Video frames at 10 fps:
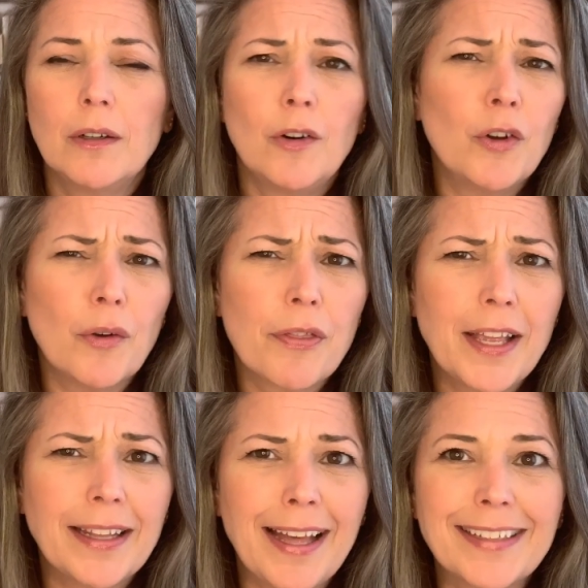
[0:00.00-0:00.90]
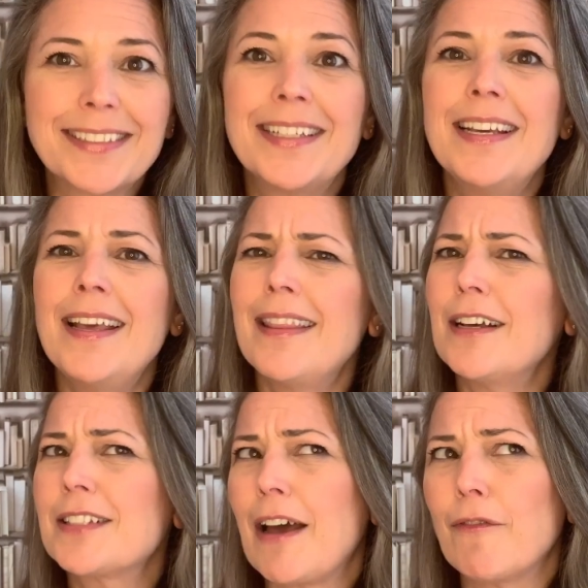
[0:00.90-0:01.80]
or you'll think that.
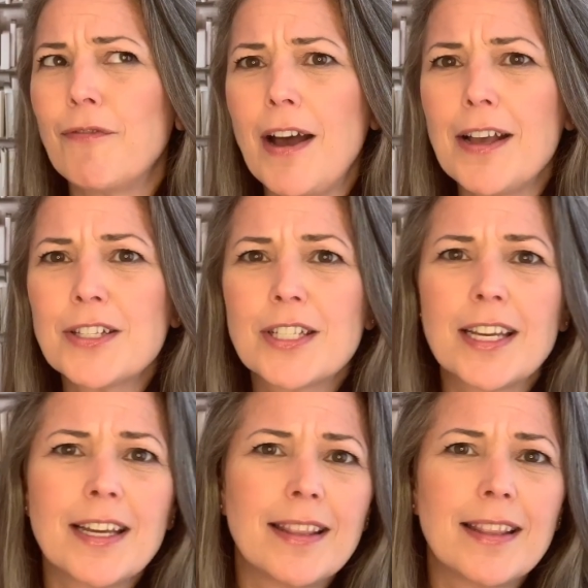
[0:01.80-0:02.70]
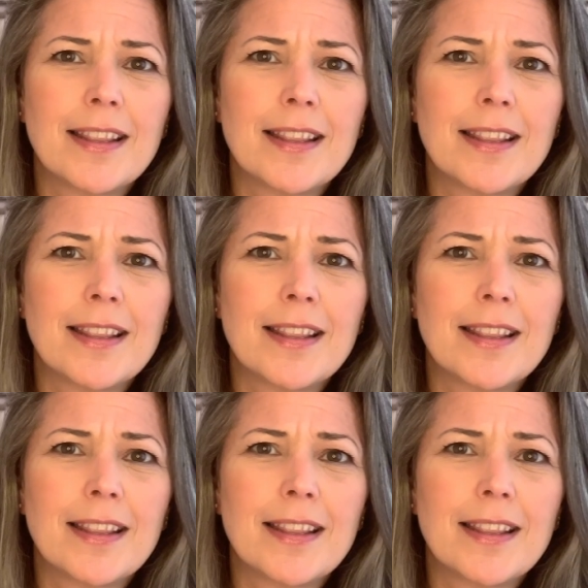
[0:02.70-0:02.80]
They'll sound faster,